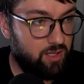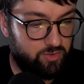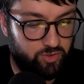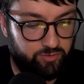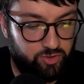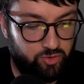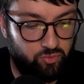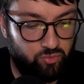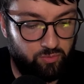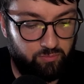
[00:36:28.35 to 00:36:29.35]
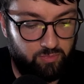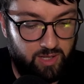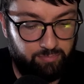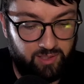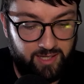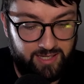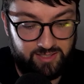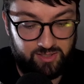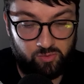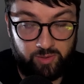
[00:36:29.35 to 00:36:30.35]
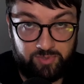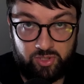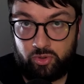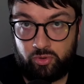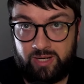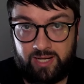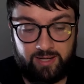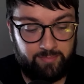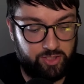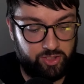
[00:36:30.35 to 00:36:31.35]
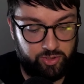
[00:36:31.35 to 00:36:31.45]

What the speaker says: So to apply a script to any animation,